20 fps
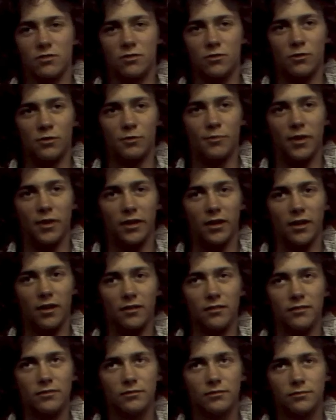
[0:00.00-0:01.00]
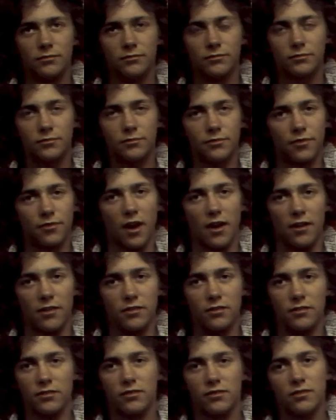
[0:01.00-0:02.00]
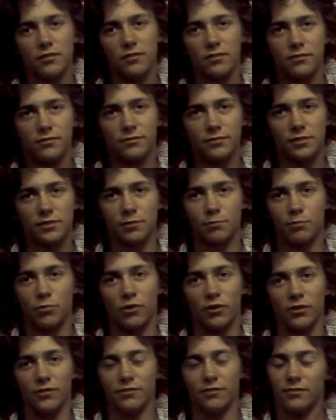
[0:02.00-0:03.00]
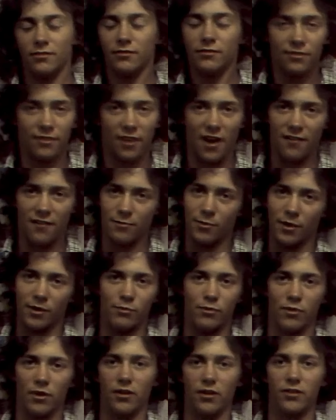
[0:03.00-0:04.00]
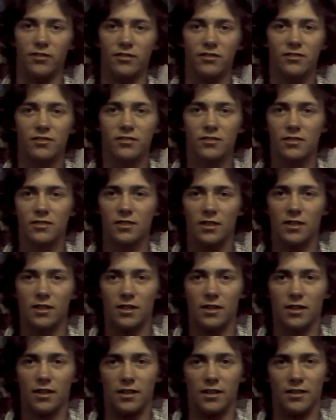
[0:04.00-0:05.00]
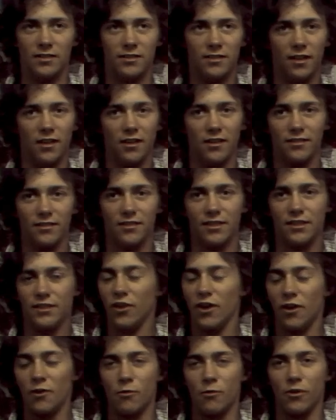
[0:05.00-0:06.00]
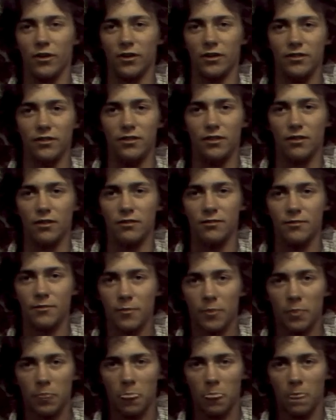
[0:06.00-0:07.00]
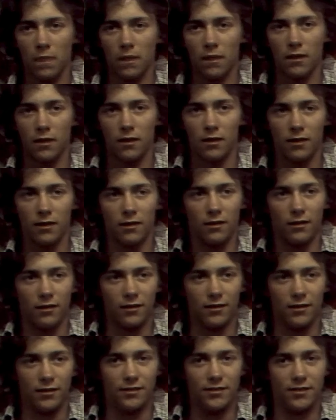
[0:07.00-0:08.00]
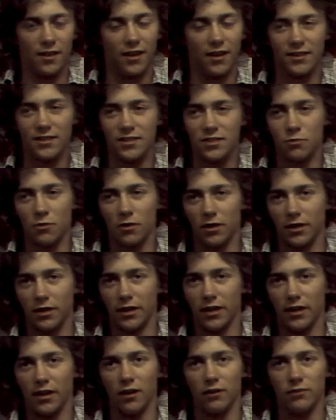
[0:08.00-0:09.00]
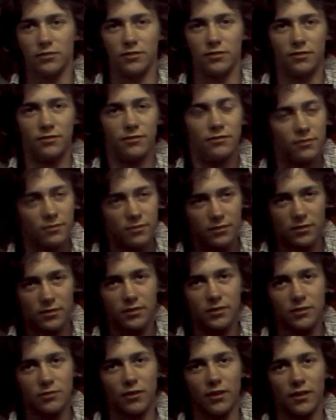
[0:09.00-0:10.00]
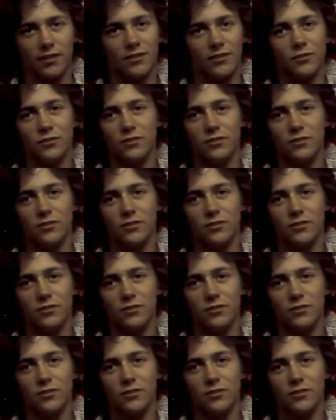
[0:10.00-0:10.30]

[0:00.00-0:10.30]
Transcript: When my father's supporting five of my brothers, and they're not working, you know? And I just wanted to get out and try to do